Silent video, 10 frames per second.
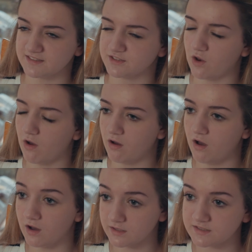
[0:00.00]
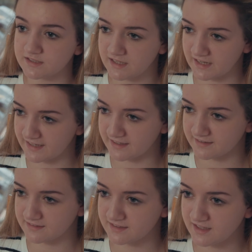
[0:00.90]
It's a lot harder to
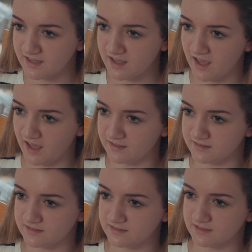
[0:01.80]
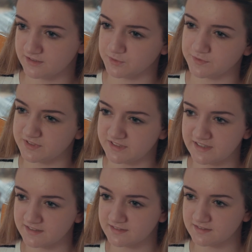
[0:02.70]
clear and it sort of
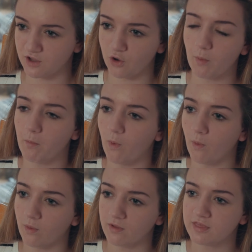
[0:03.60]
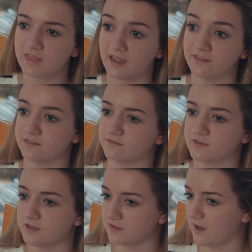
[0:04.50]
sticks a lot more than the